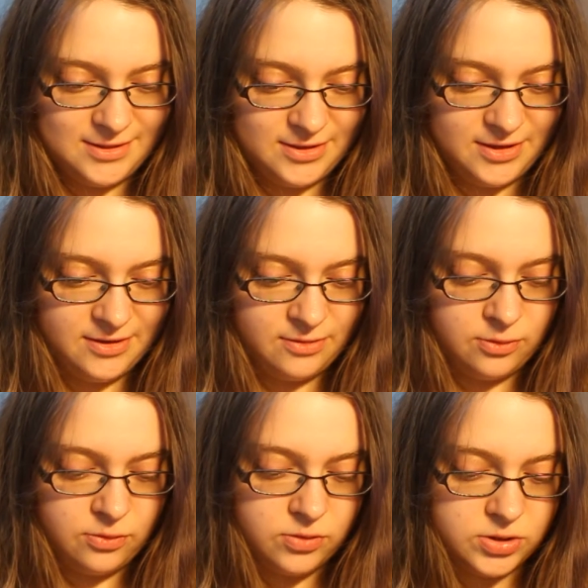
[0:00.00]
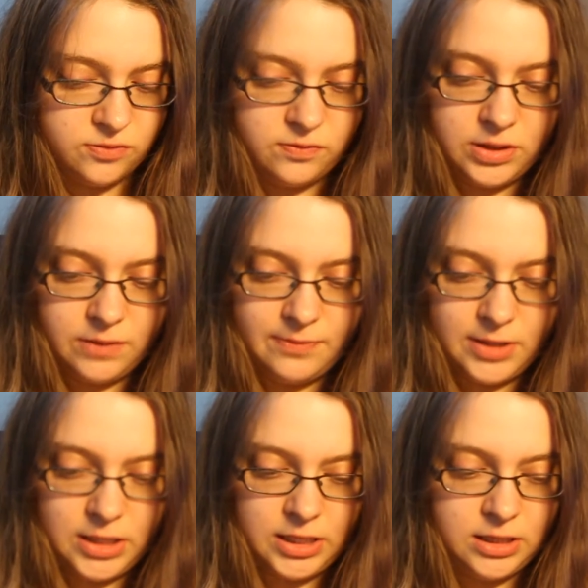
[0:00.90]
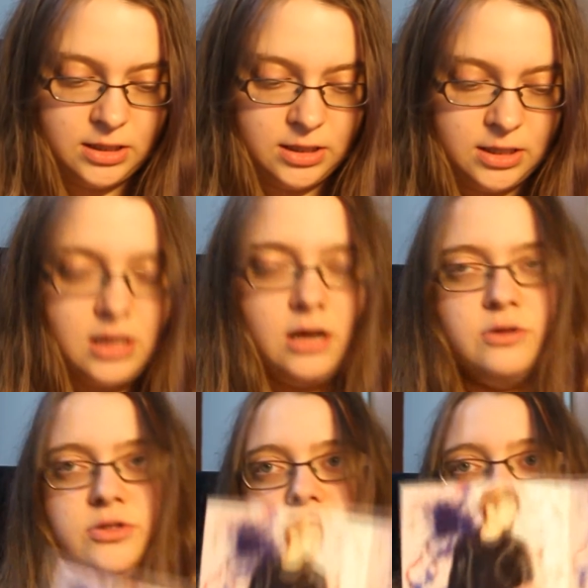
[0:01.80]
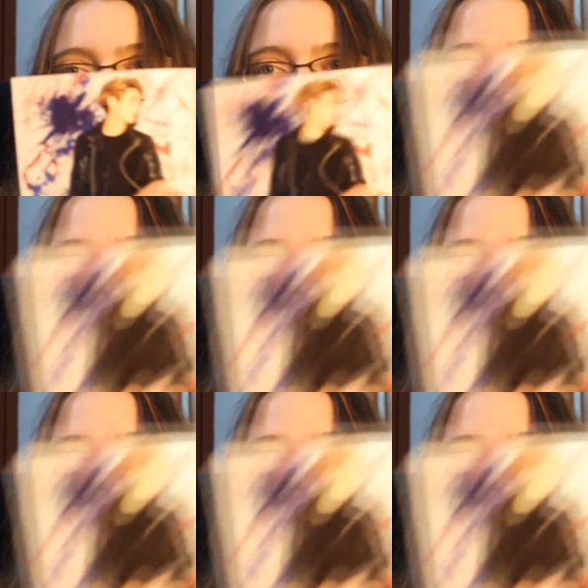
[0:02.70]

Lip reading: Jungkook, ooh, it's really pretty. Also love the